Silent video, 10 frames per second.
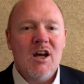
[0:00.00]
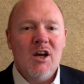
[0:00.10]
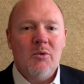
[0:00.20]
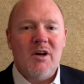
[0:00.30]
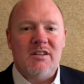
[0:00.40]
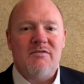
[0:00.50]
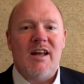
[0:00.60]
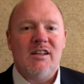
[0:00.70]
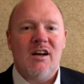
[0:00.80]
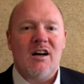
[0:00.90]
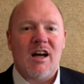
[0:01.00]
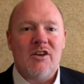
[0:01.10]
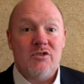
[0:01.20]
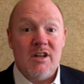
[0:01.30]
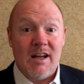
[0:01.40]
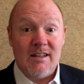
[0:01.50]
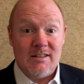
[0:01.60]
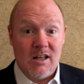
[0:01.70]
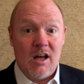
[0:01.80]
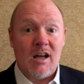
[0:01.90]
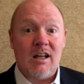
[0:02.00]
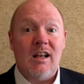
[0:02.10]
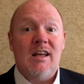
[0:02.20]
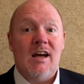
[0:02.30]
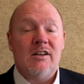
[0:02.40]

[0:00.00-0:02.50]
We're defending our country against a clear